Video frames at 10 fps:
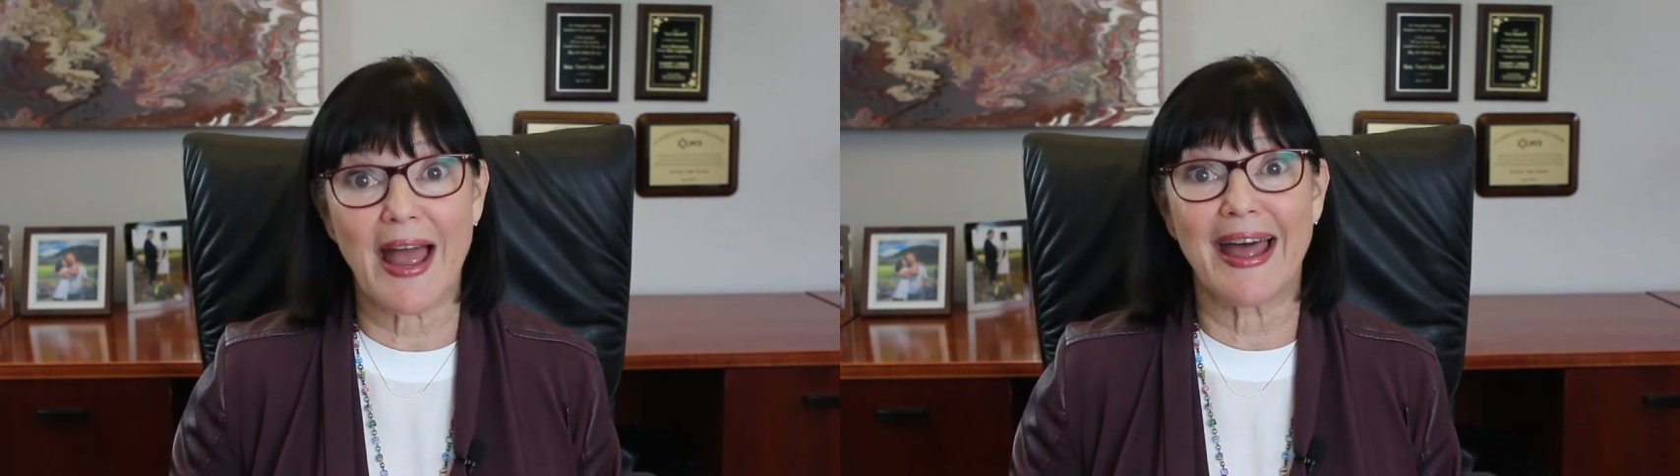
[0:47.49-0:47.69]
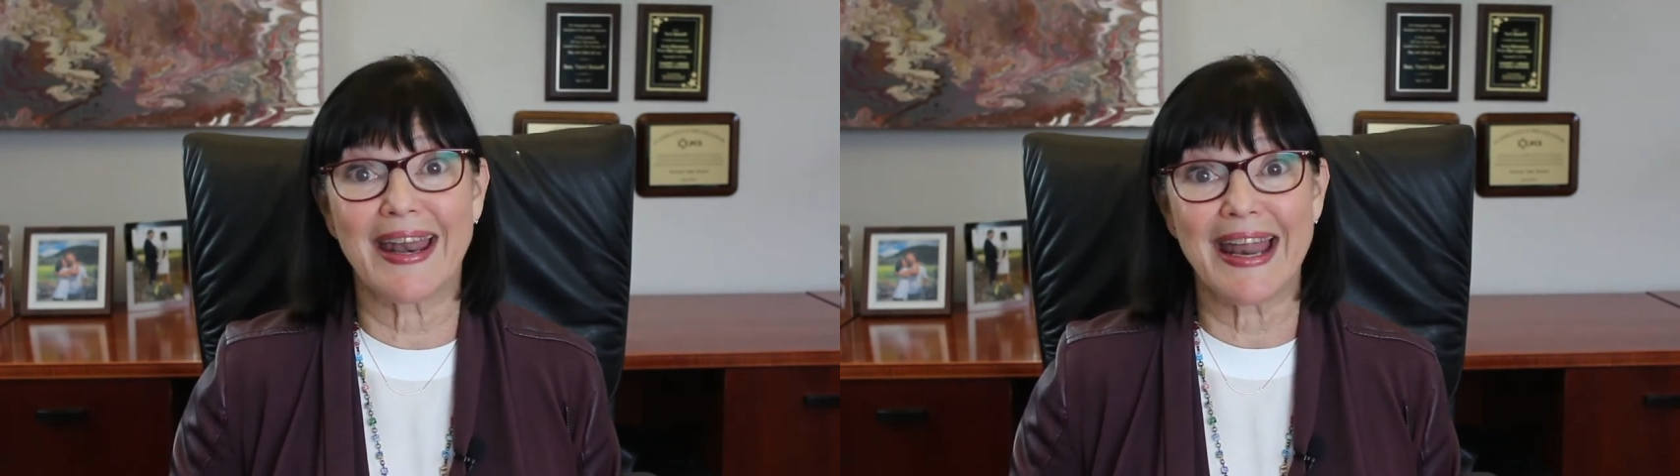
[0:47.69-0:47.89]

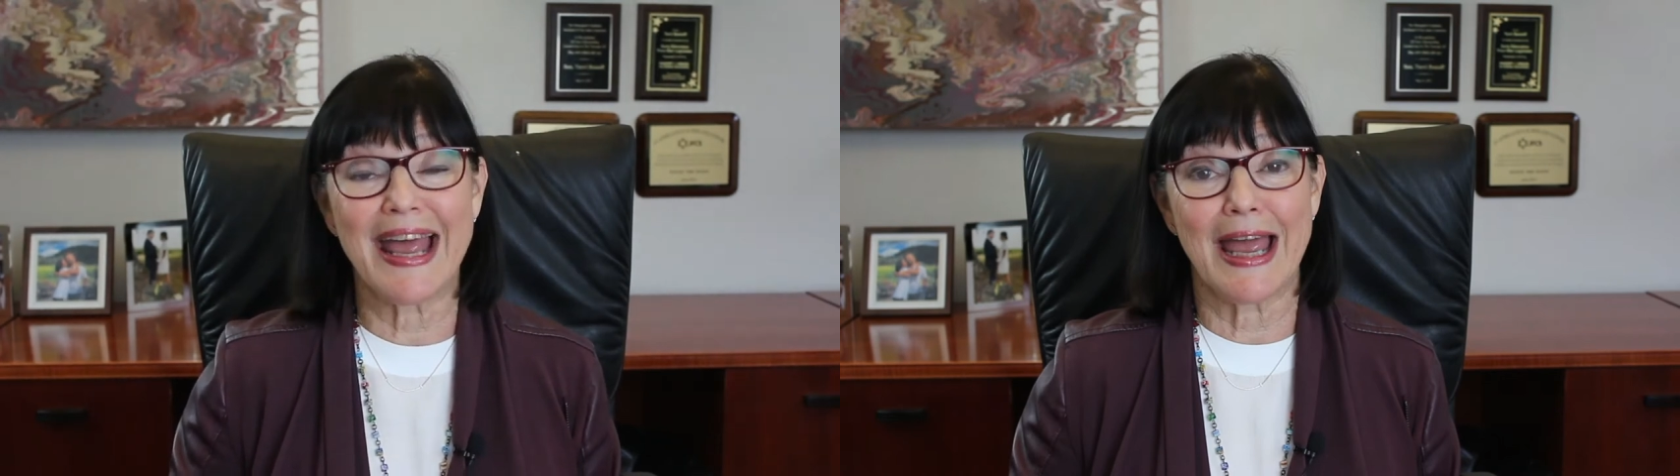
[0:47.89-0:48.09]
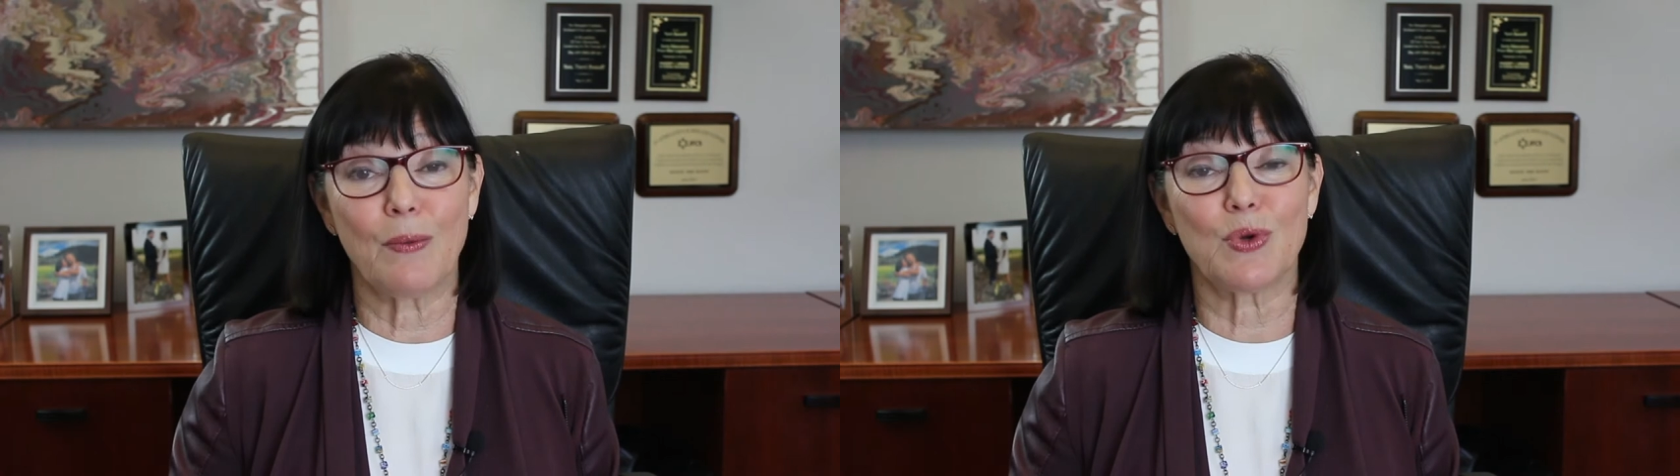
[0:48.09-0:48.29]
and
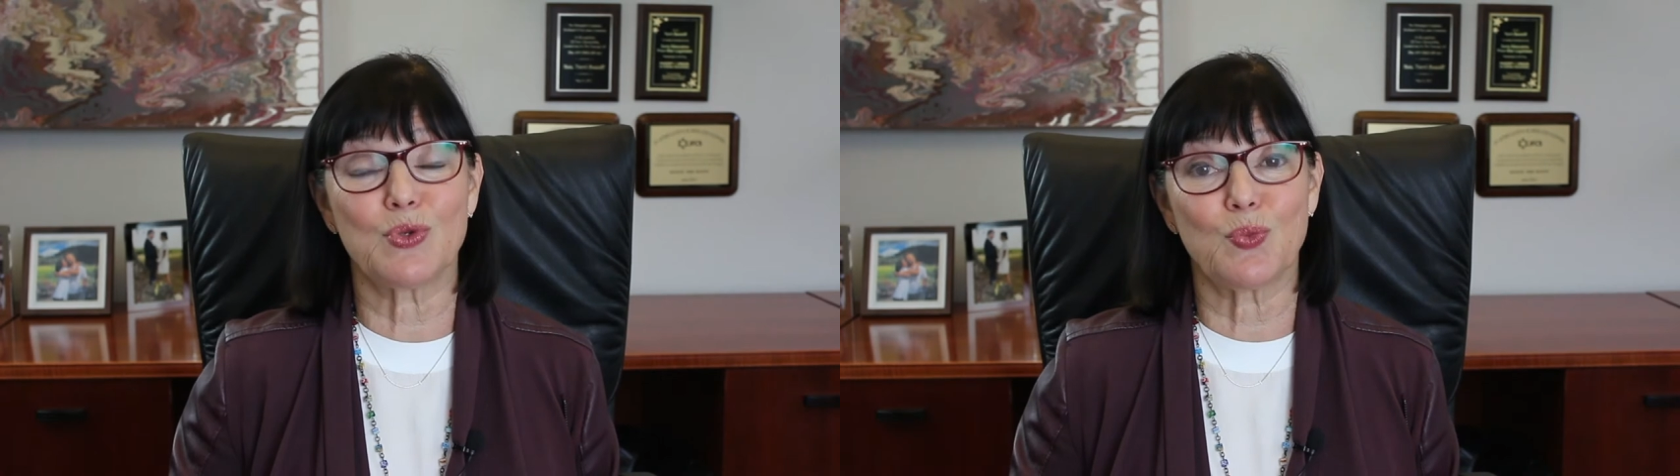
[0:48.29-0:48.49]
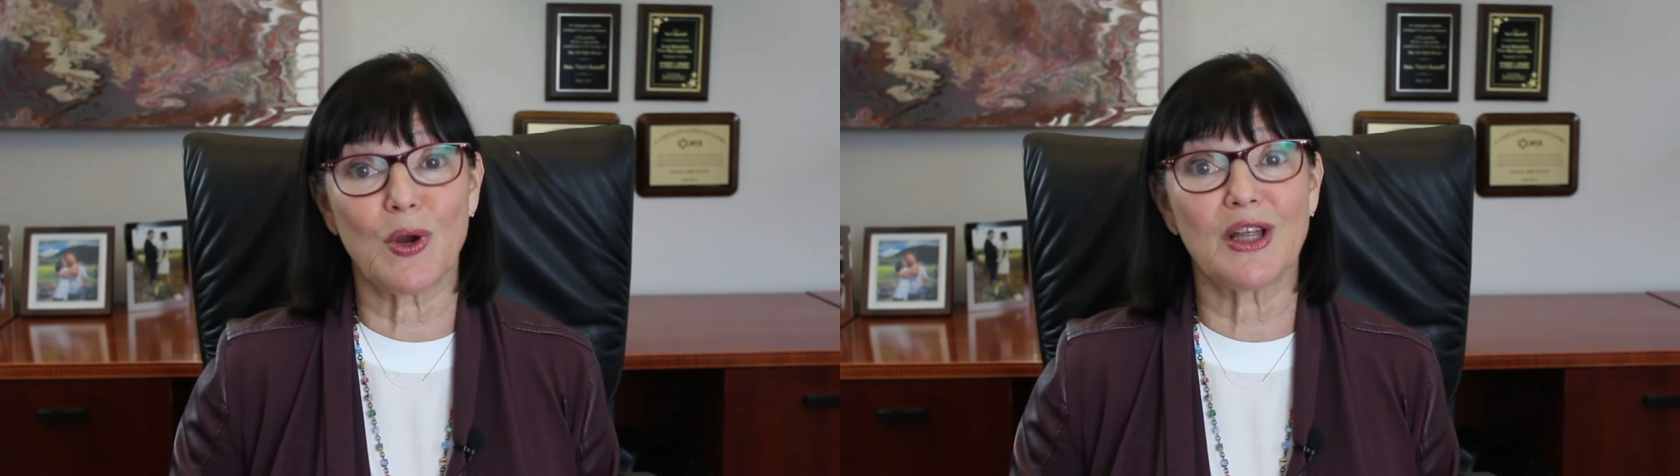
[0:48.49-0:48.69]
it
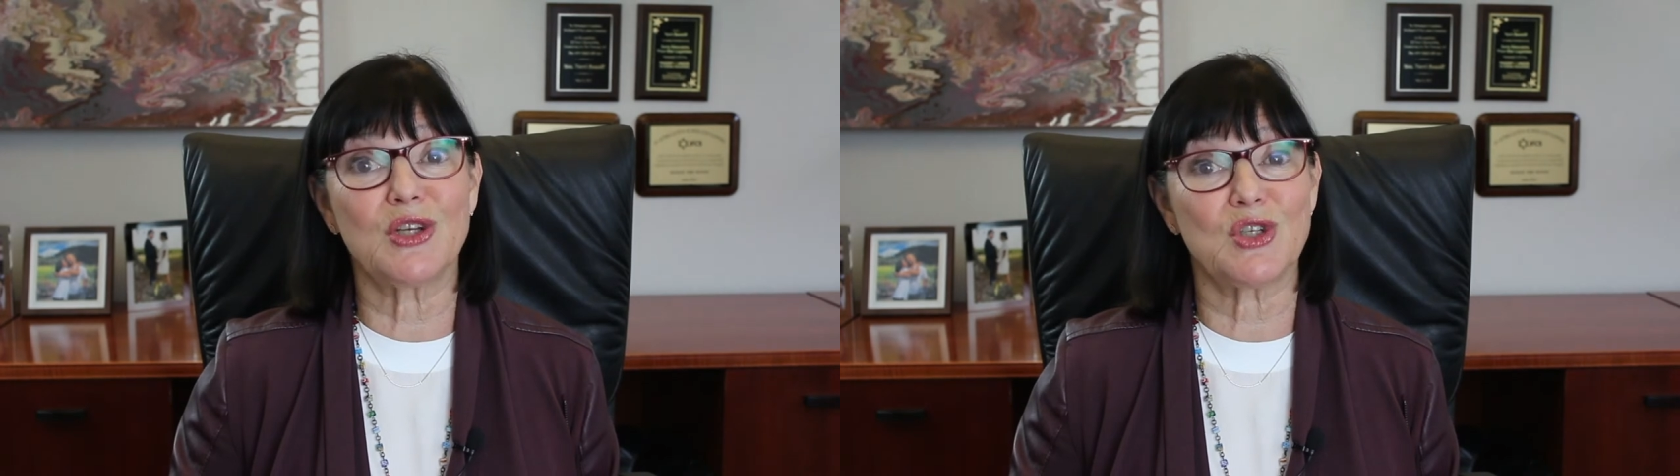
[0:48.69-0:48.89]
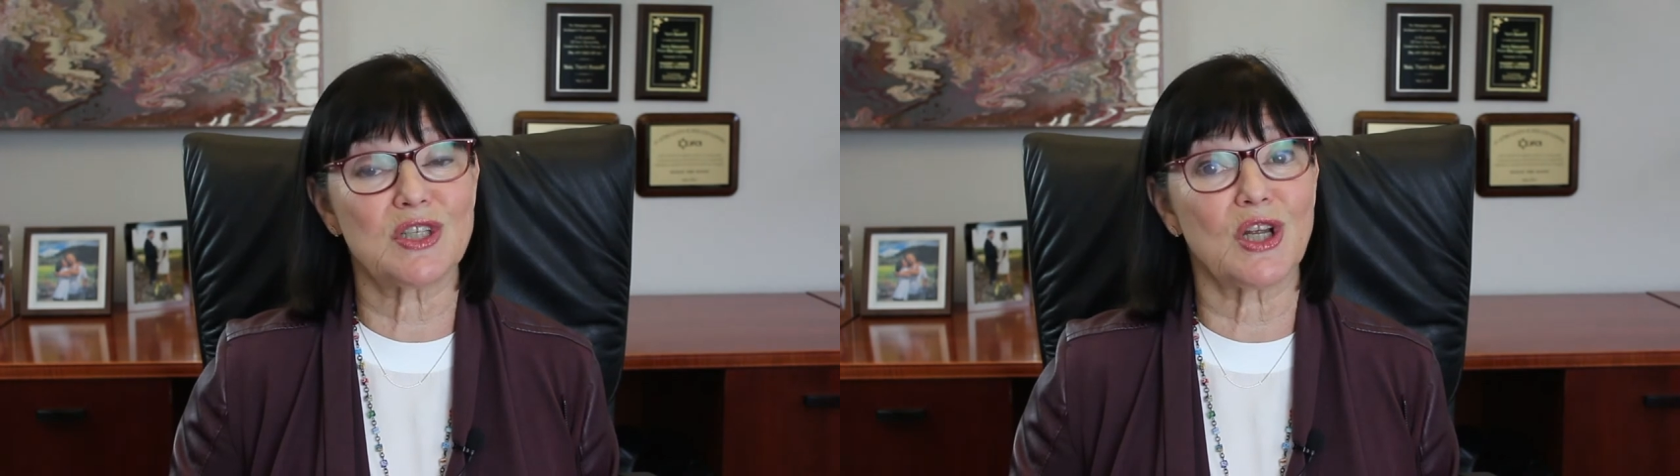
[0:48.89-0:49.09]
was
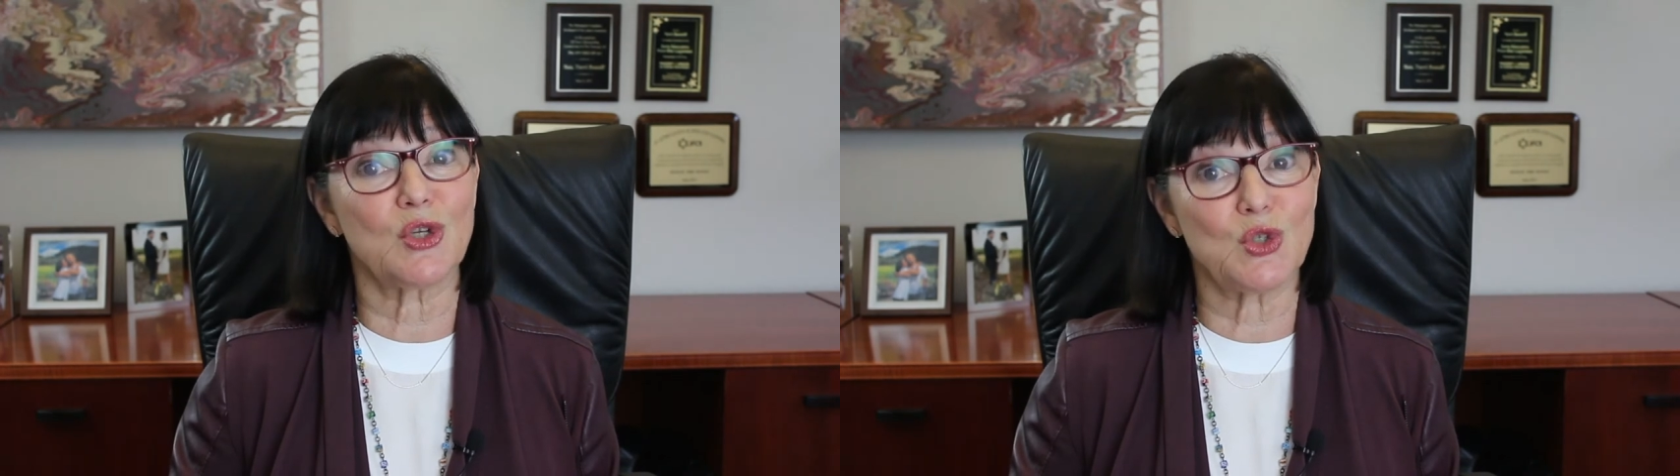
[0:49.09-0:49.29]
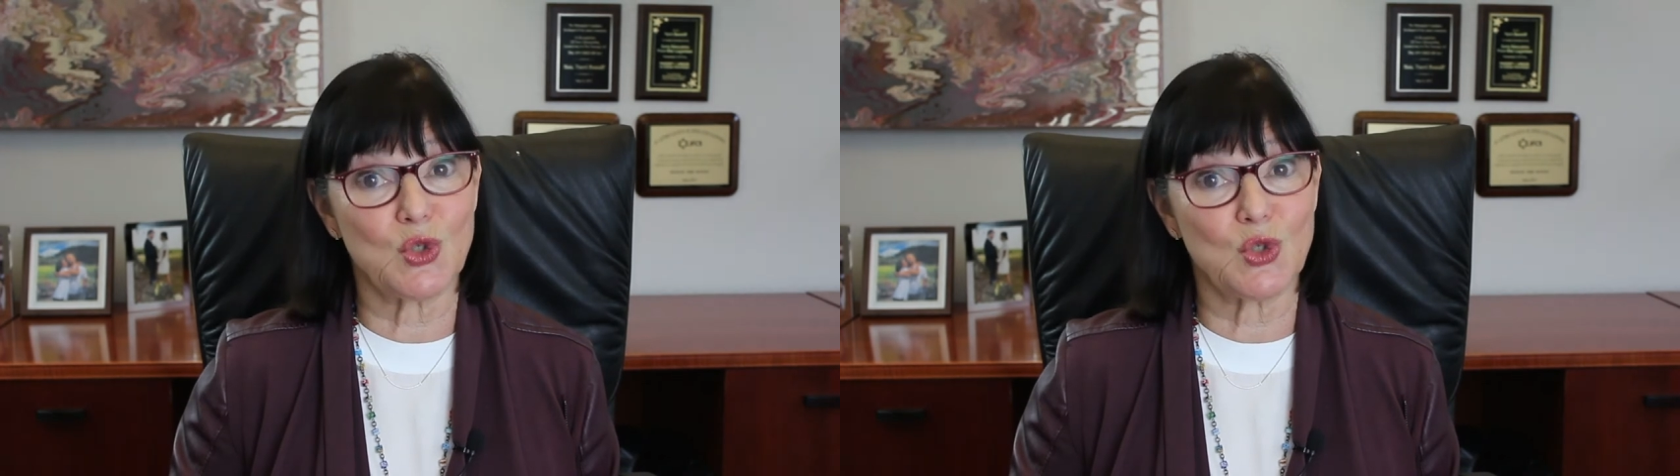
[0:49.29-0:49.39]
really just a